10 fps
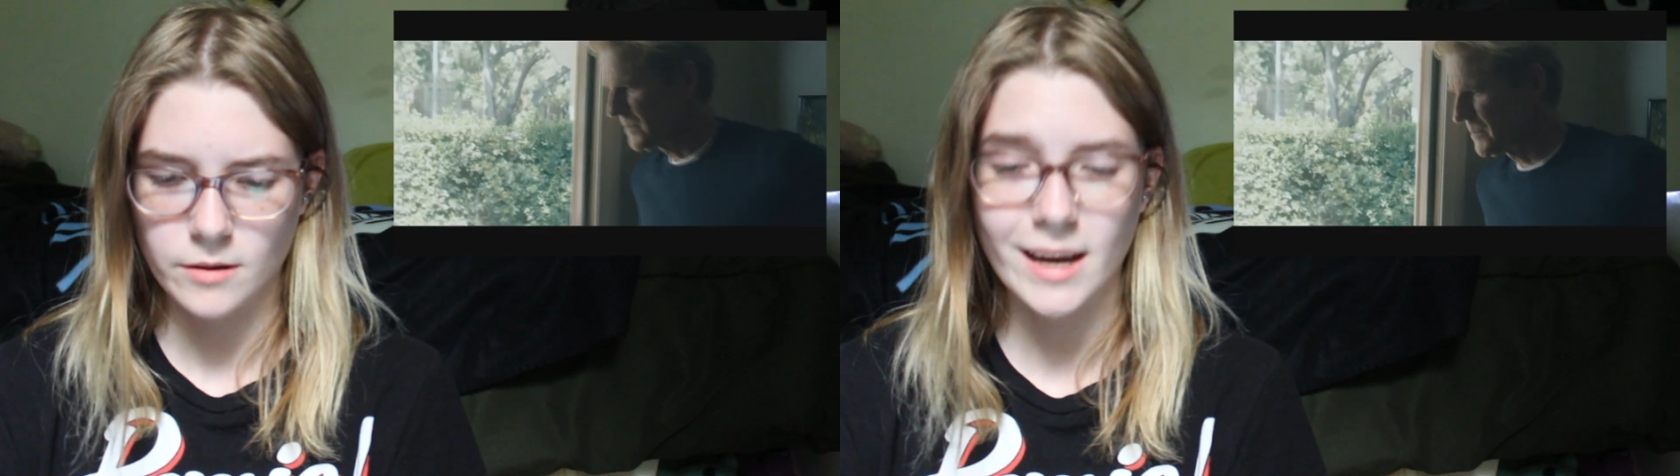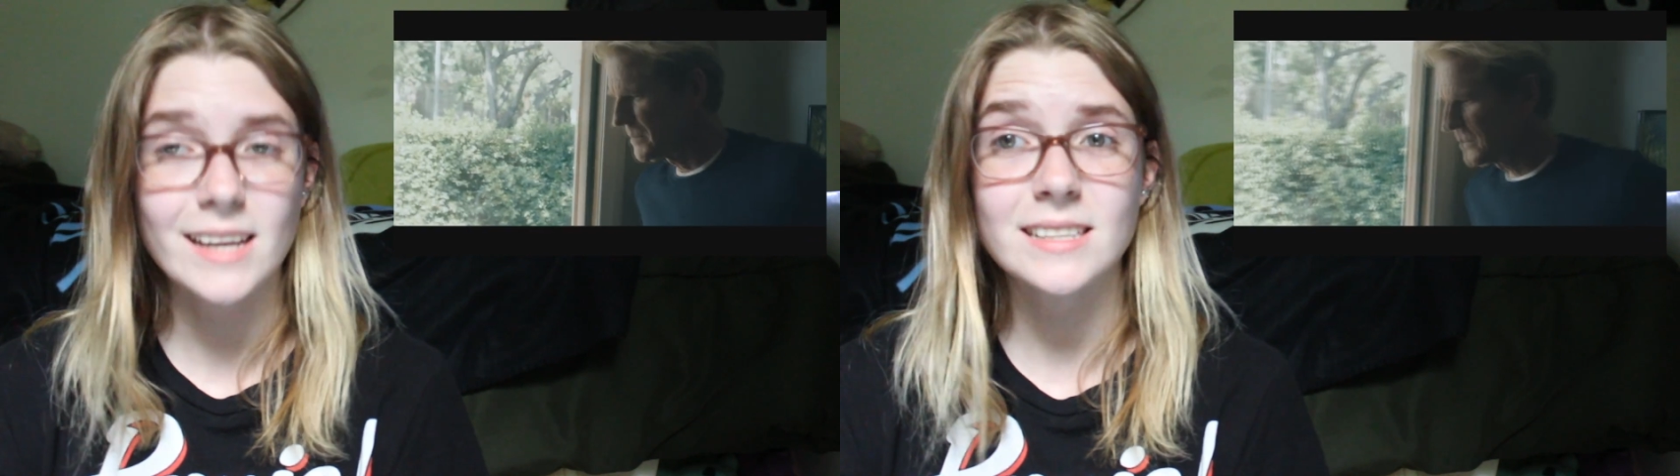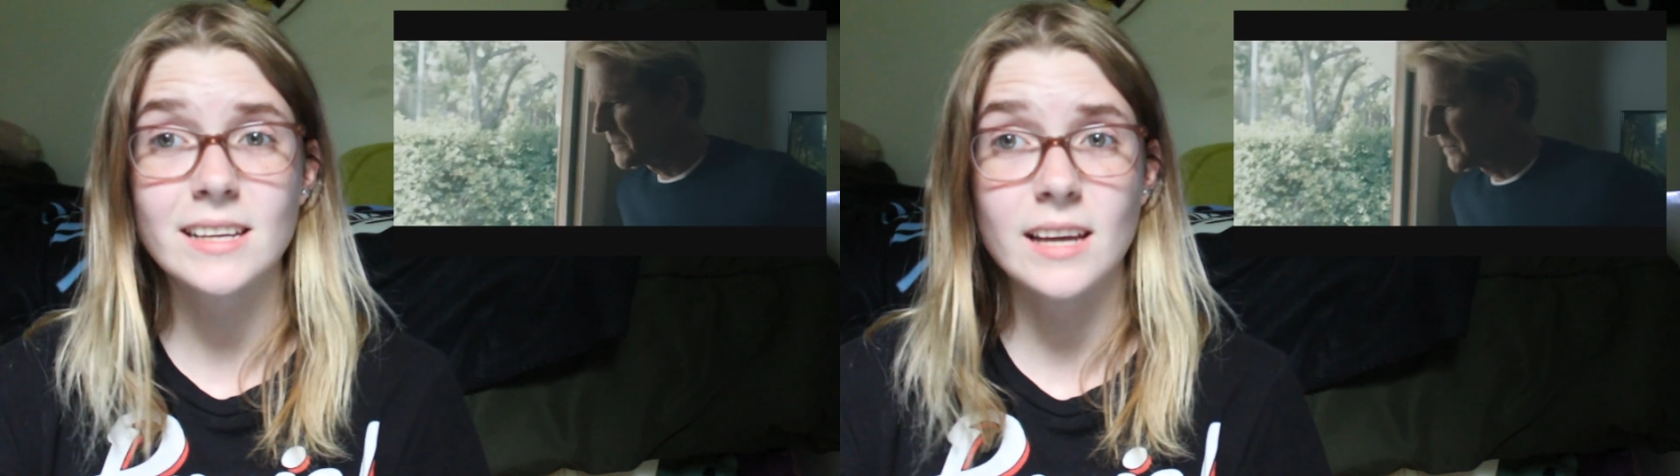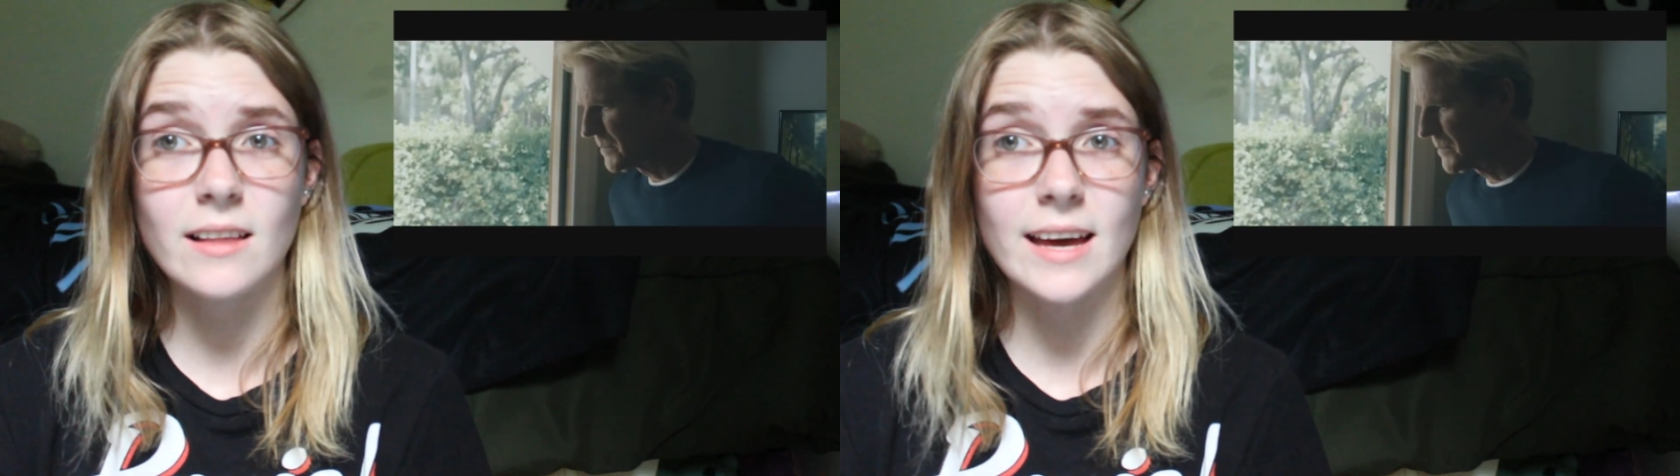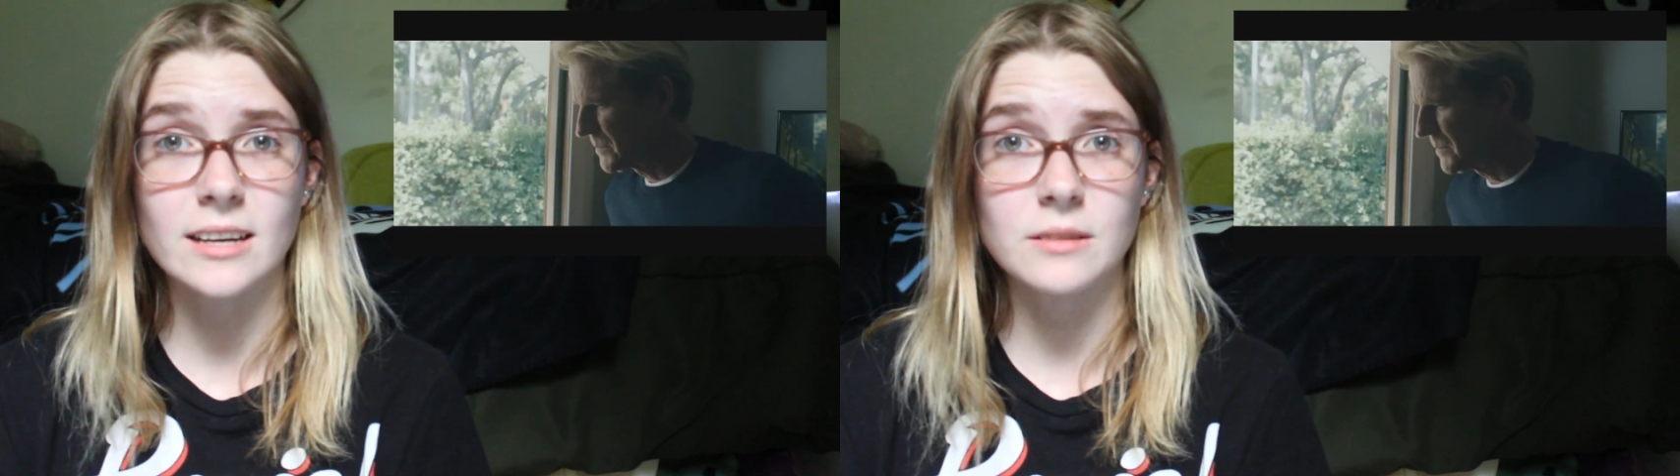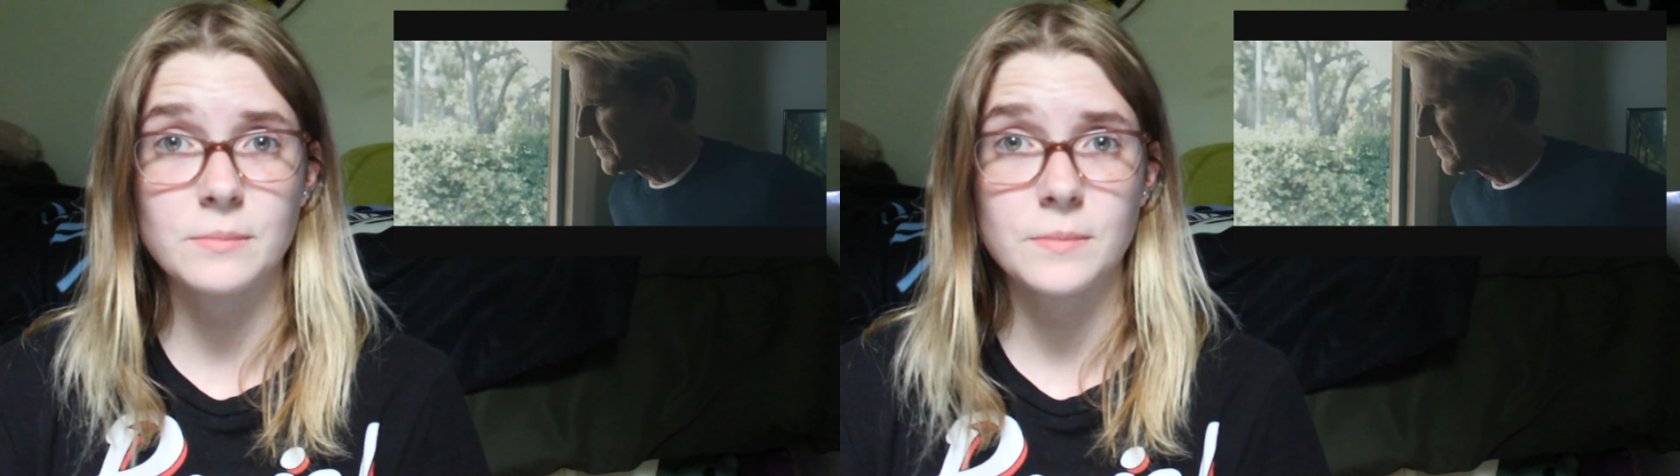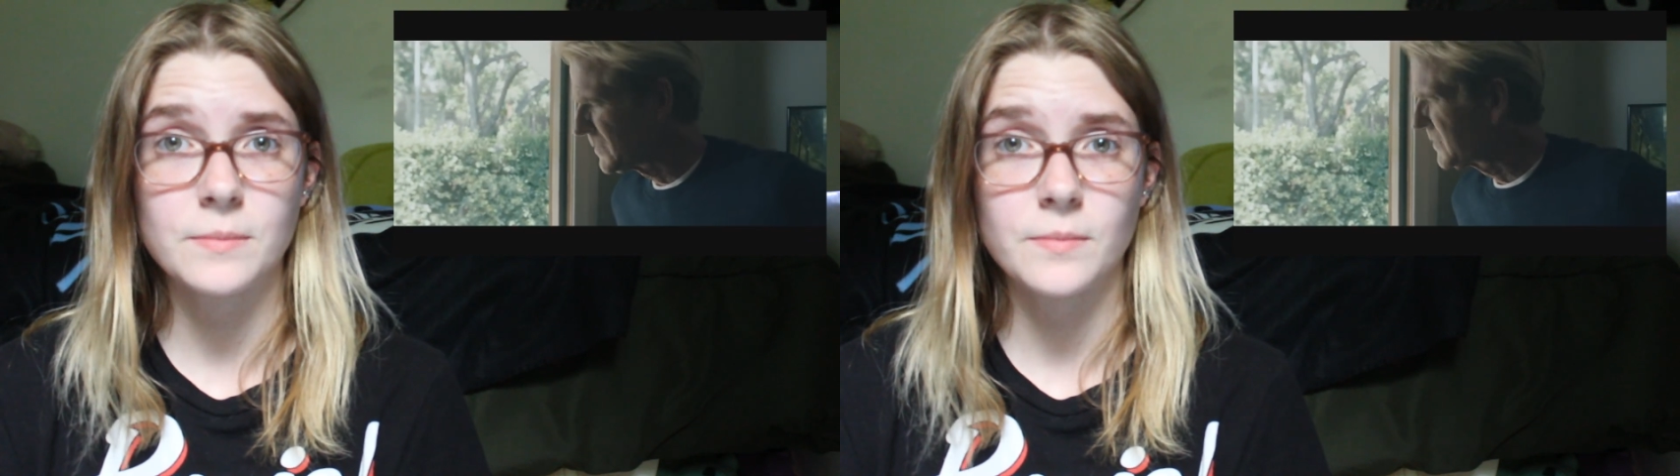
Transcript: Okay, he didn't yell at him.